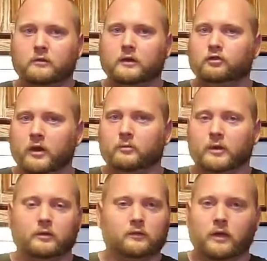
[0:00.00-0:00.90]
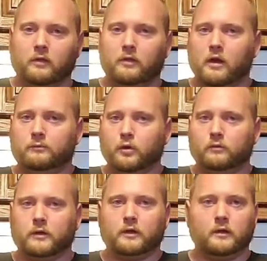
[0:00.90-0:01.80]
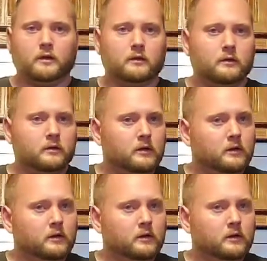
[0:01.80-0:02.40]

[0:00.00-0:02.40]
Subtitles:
They tricked me because I love birthday cake.